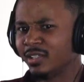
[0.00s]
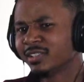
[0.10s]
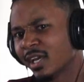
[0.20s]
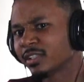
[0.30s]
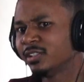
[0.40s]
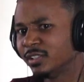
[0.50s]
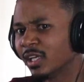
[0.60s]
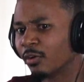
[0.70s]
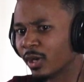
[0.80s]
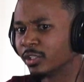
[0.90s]
this actually
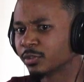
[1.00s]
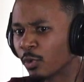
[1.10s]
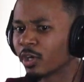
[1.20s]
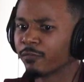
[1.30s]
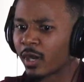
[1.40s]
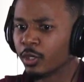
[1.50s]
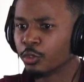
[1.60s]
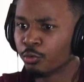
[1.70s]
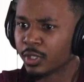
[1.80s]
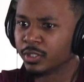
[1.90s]
sound kind of smart. If I could
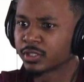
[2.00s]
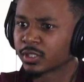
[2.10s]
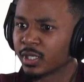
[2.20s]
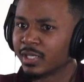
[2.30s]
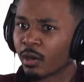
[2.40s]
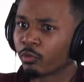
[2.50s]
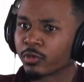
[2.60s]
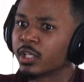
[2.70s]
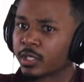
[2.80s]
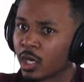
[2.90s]
do this, that would
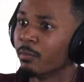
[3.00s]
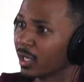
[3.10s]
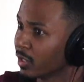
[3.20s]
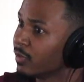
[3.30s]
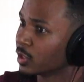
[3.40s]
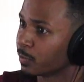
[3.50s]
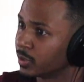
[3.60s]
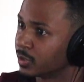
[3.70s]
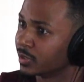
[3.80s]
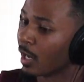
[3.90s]
really cut my living expenses.